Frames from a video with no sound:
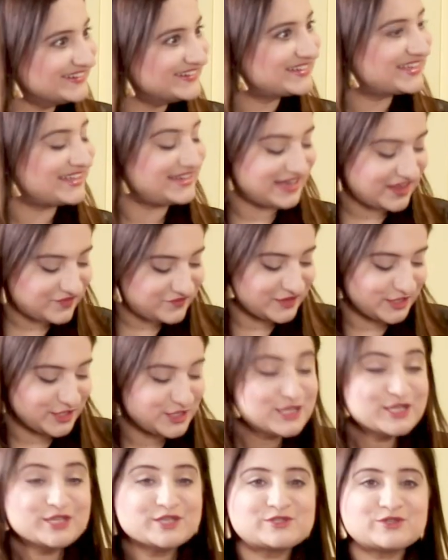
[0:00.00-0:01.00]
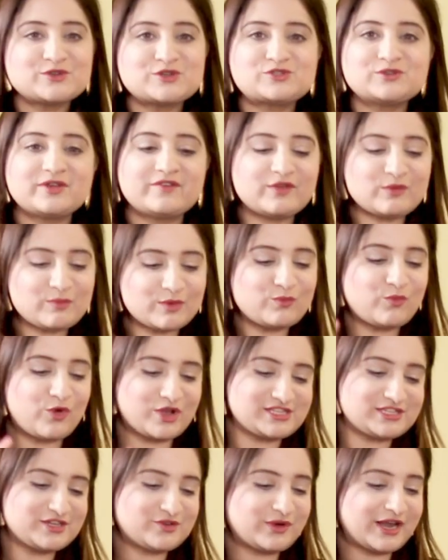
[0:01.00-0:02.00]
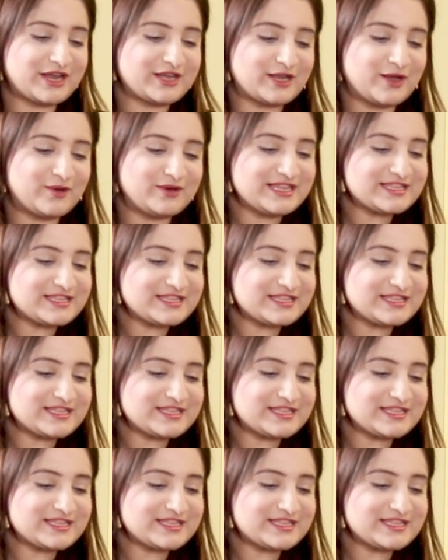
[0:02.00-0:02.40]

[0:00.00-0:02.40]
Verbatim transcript: Okay, lovely. So to everyone watching right now,